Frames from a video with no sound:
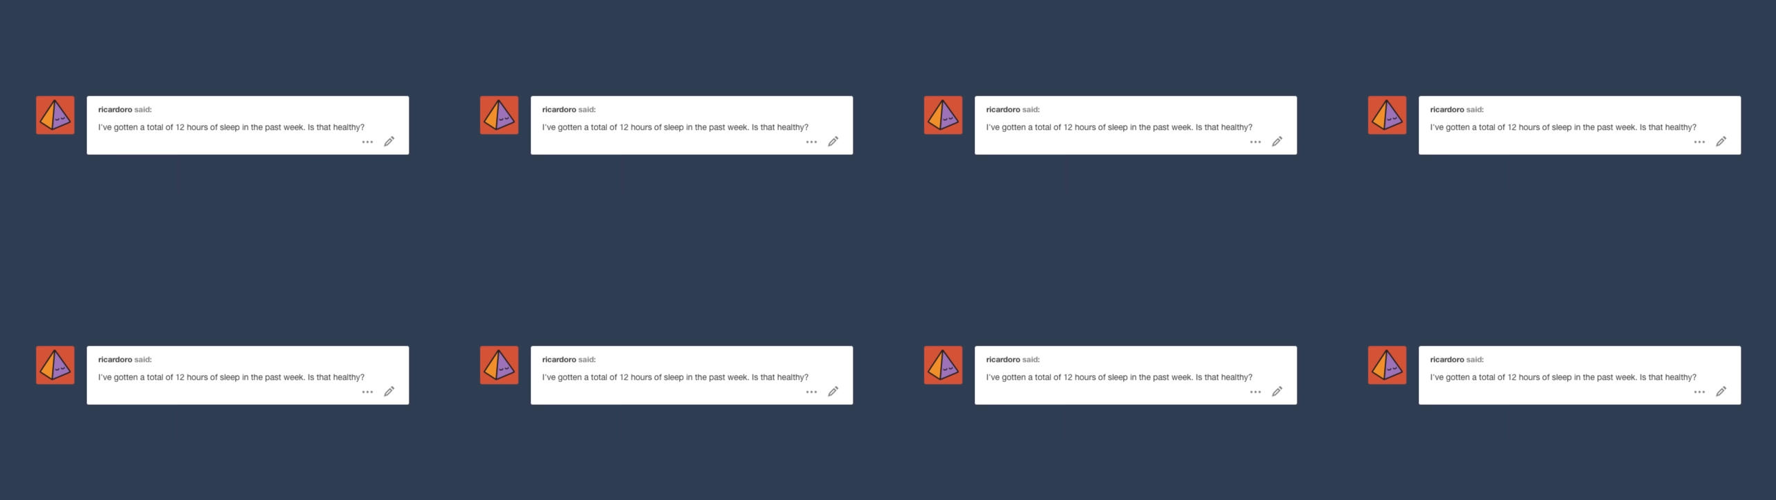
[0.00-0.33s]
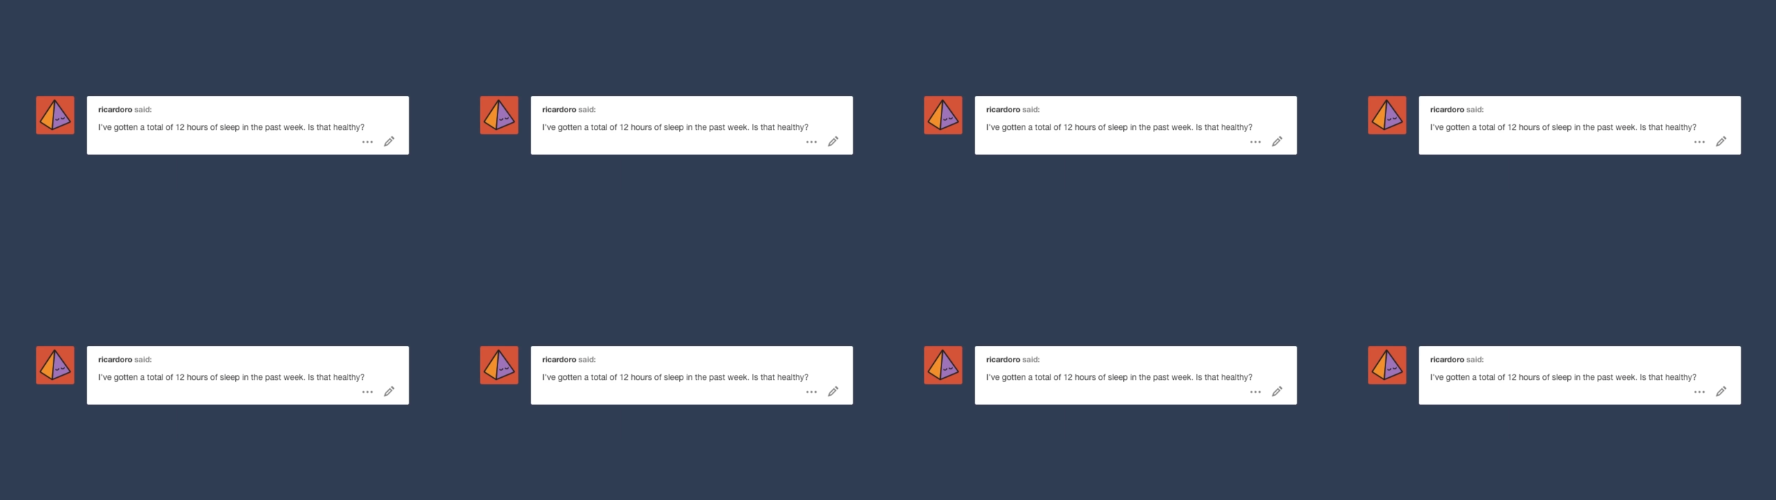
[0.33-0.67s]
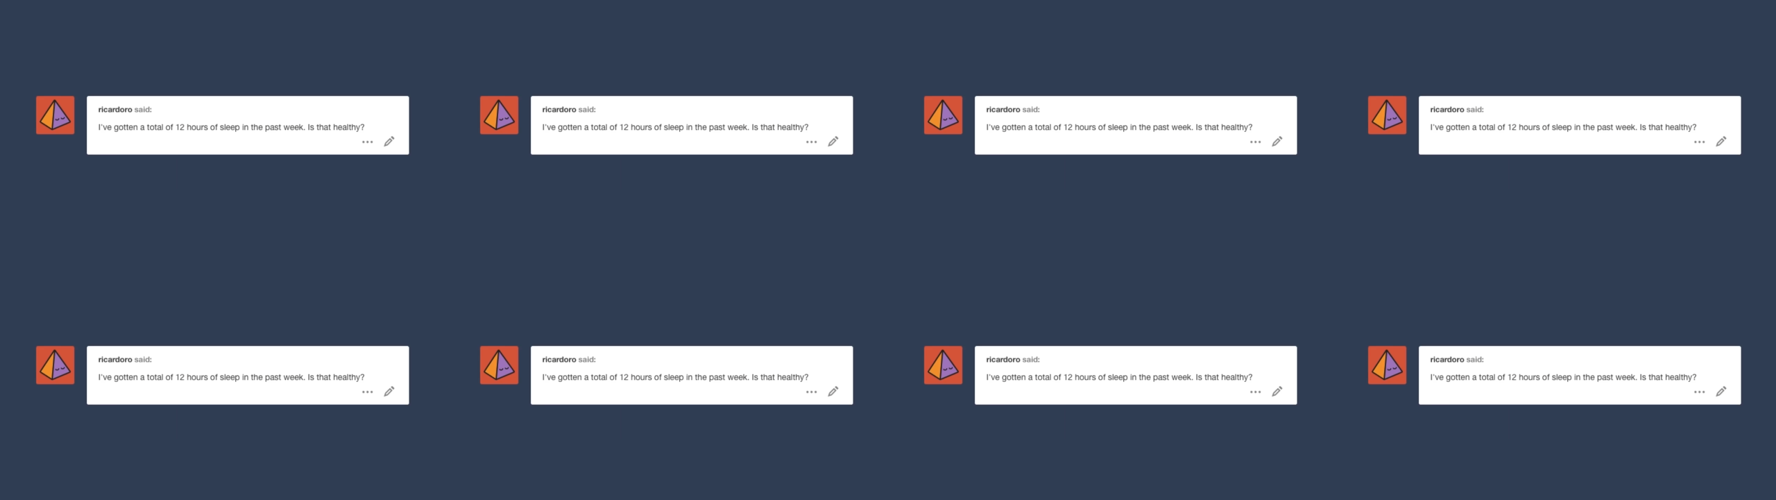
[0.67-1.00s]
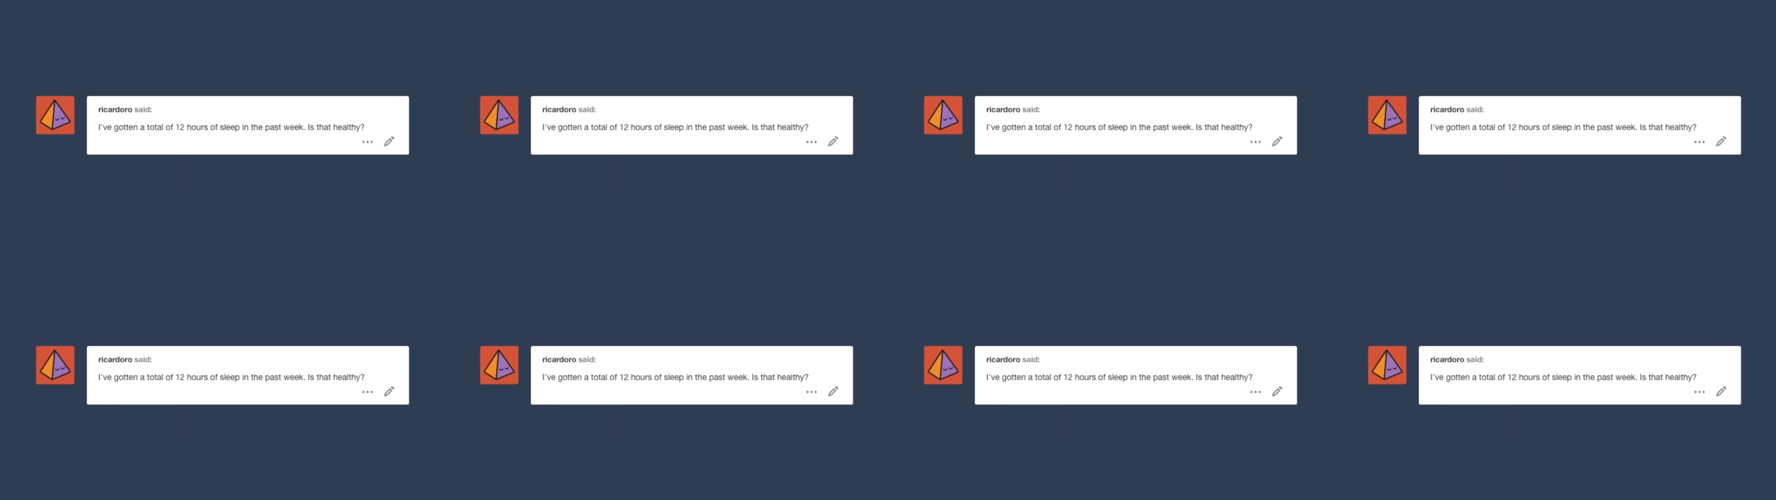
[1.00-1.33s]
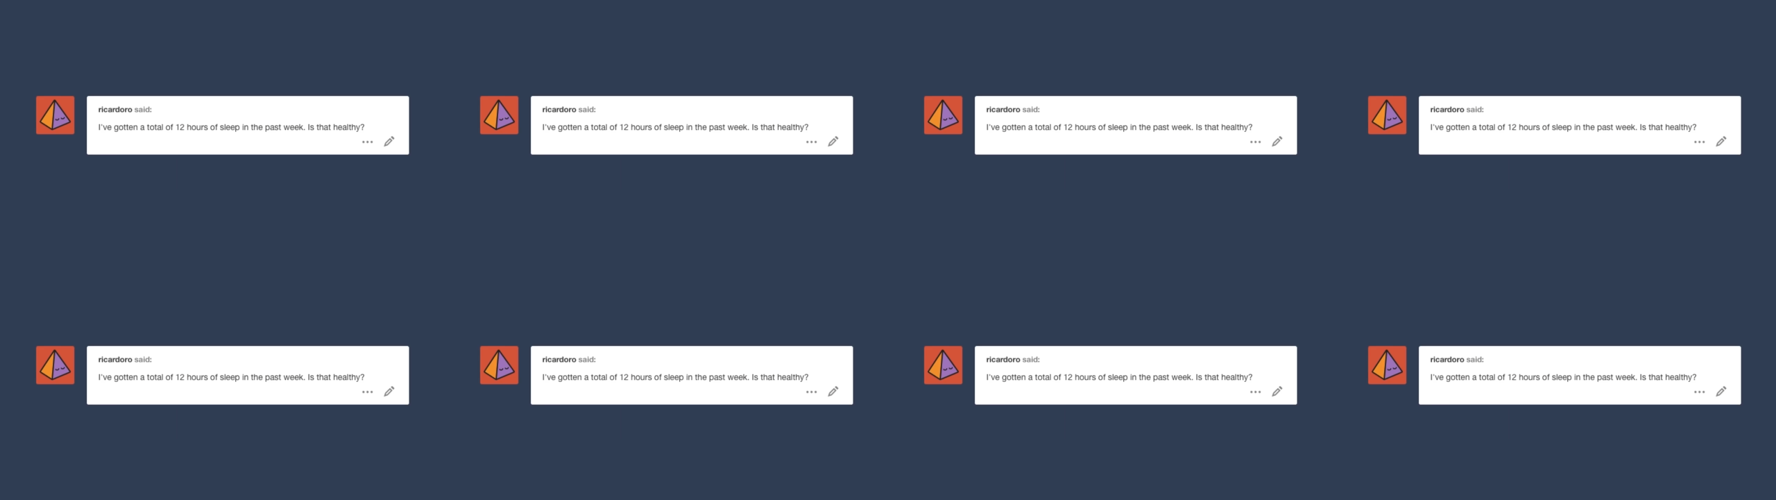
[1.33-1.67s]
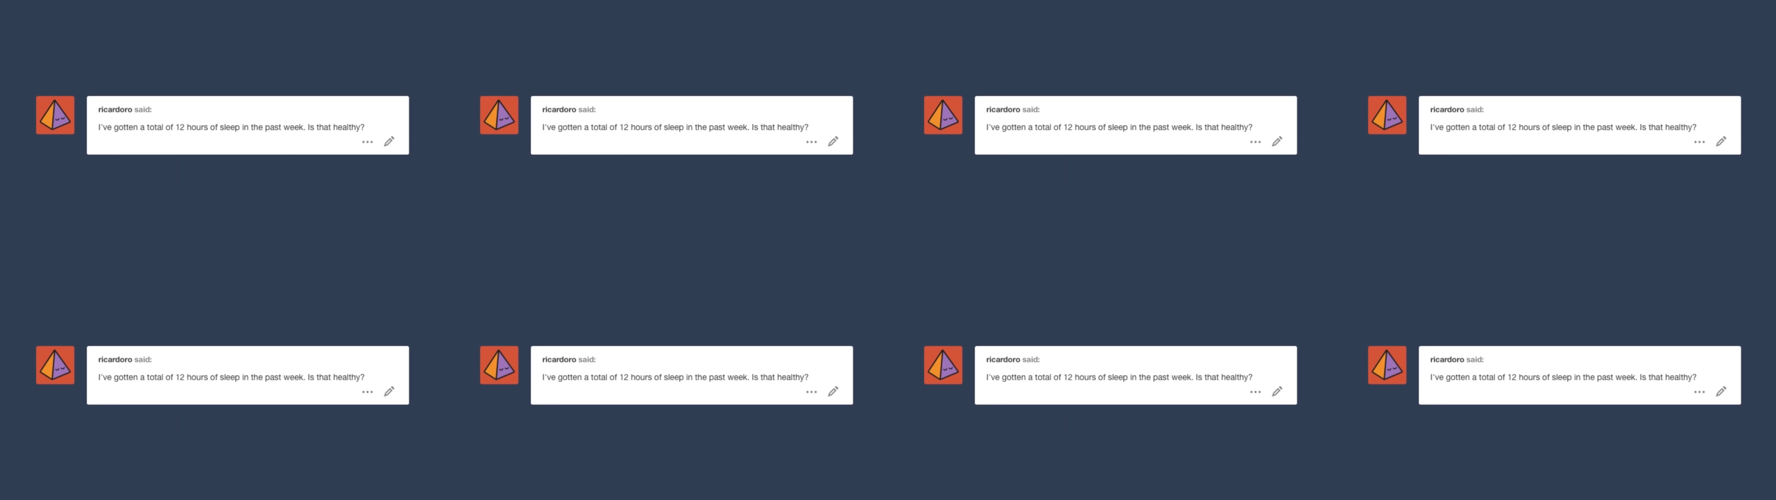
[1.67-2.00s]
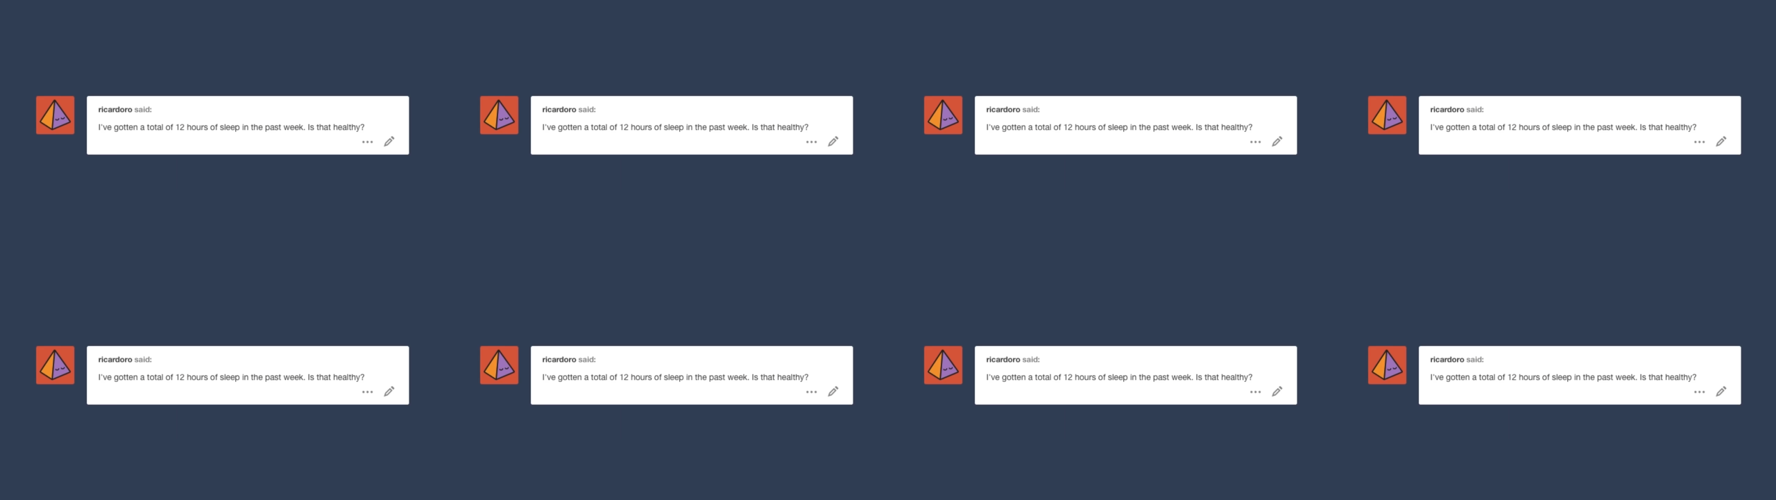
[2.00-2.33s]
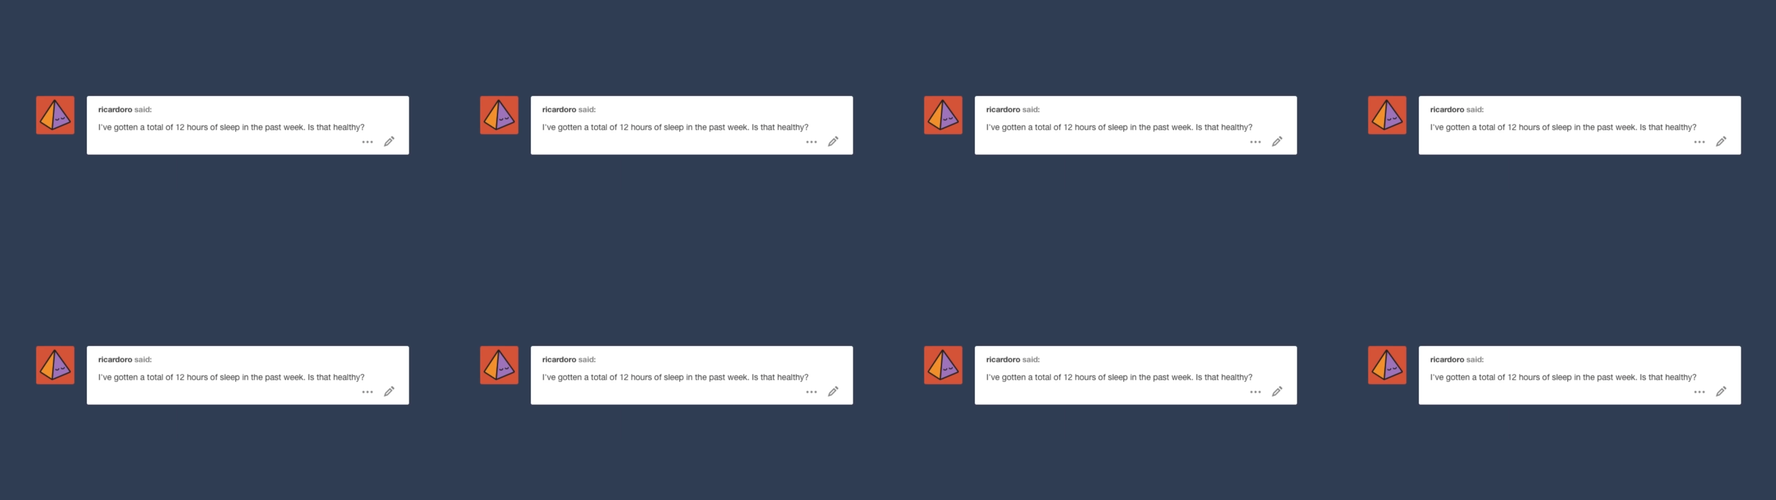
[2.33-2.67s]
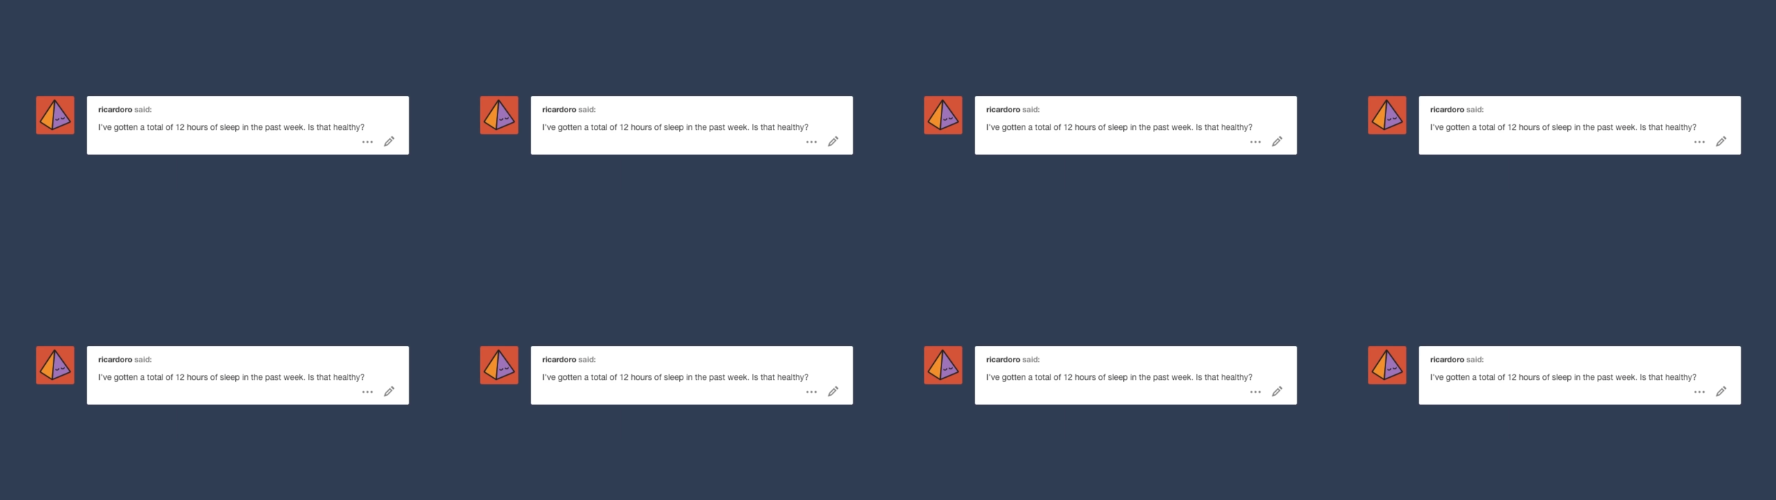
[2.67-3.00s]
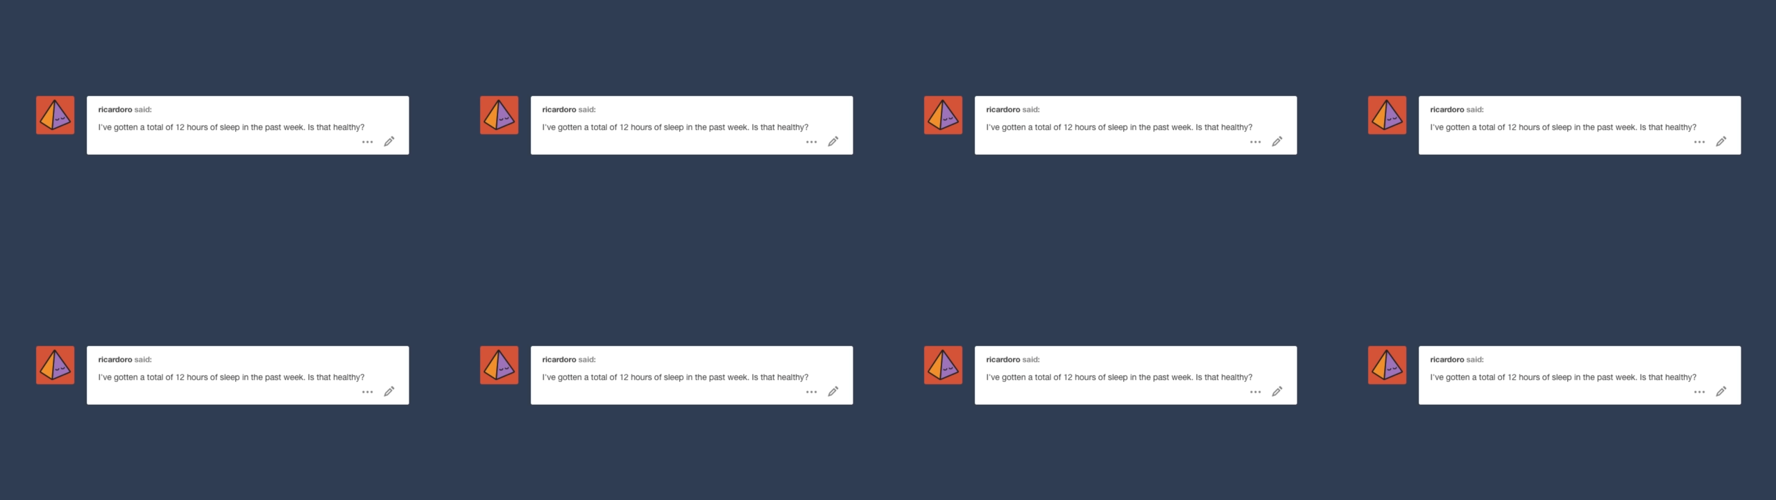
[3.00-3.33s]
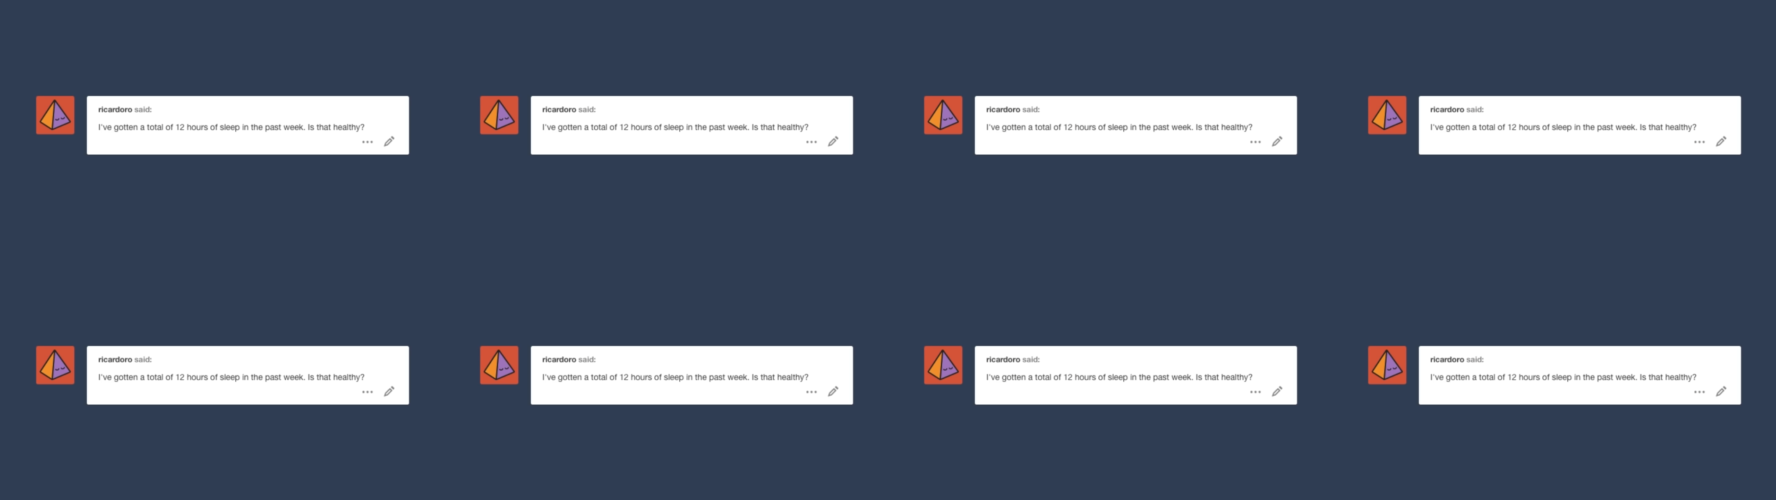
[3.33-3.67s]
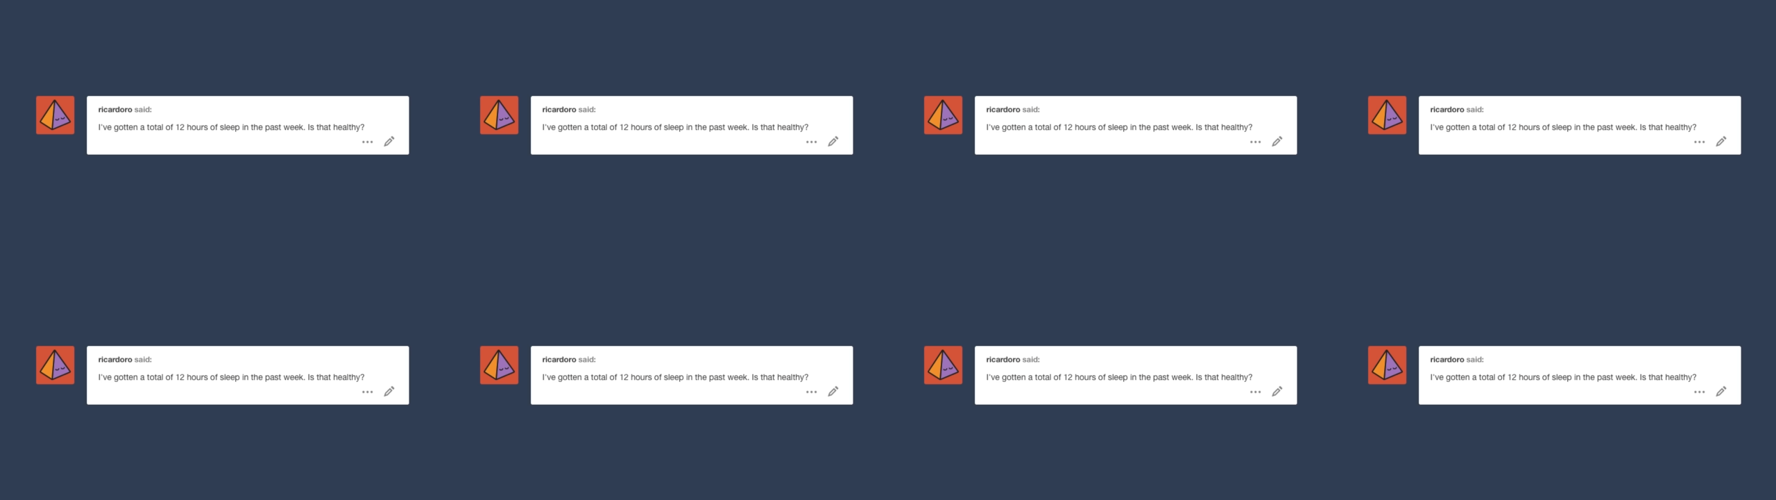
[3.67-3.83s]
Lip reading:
[unreadable: no face in view]